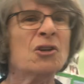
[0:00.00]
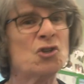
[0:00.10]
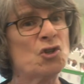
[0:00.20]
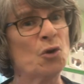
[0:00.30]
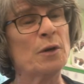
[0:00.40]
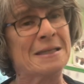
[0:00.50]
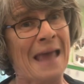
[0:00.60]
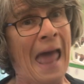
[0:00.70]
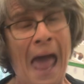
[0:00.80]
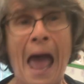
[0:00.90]
June is a
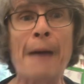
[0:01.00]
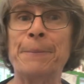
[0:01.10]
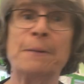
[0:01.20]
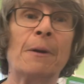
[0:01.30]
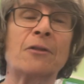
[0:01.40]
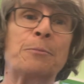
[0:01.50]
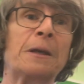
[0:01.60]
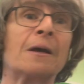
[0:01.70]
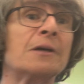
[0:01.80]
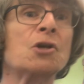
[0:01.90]
happy month
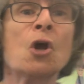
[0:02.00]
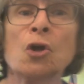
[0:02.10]
because